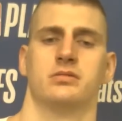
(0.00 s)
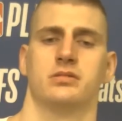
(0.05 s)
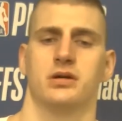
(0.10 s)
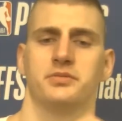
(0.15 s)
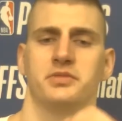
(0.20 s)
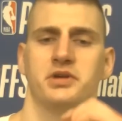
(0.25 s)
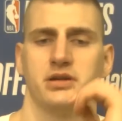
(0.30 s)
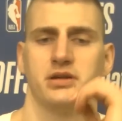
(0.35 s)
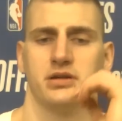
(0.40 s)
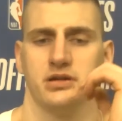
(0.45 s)
I
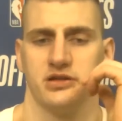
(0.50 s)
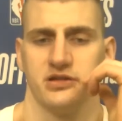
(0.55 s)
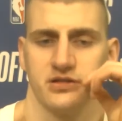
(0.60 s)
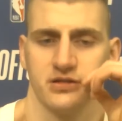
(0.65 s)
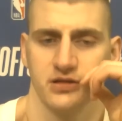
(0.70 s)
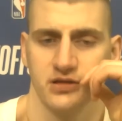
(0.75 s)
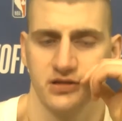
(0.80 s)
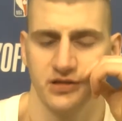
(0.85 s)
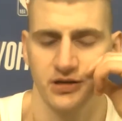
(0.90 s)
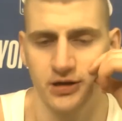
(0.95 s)
mean,
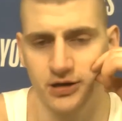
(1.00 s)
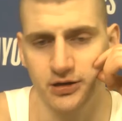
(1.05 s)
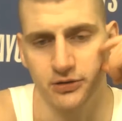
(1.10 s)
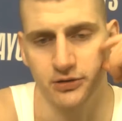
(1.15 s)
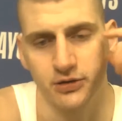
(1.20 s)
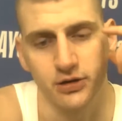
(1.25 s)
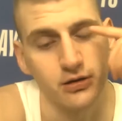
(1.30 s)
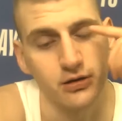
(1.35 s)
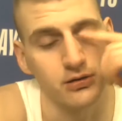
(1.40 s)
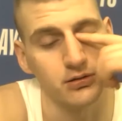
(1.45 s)
it's hard, you
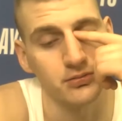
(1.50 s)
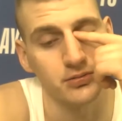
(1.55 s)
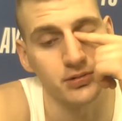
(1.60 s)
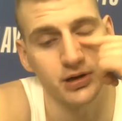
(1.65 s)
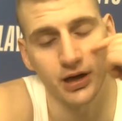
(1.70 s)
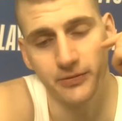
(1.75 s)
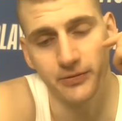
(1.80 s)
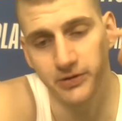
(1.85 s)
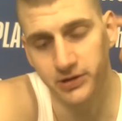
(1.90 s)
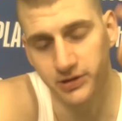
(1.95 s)
know.
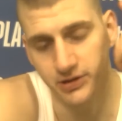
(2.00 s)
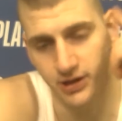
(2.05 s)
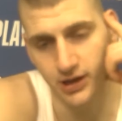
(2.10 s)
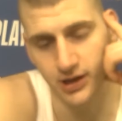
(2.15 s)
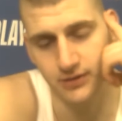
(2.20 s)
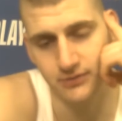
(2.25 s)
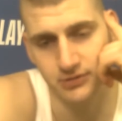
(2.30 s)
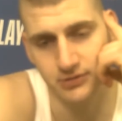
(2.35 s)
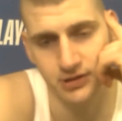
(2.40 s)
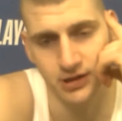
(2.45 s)
Every
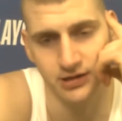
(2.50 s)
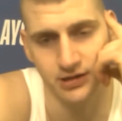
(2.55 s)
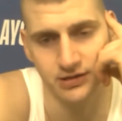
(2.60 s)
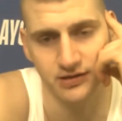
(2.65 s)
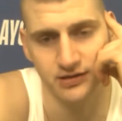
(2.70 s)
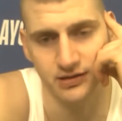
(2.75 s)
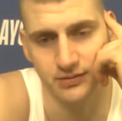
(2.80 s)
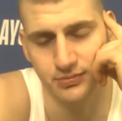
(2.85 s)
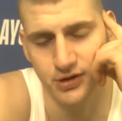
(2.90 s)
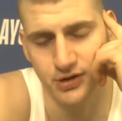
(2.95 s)
night
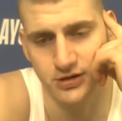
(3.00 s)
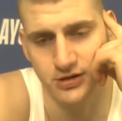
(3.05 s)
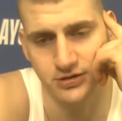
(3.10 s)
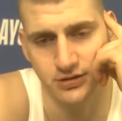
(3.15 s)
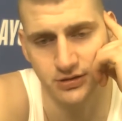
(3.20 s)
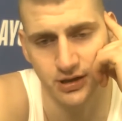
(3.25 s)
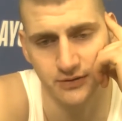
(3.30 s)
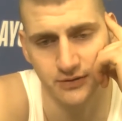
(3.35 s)
is a pressure.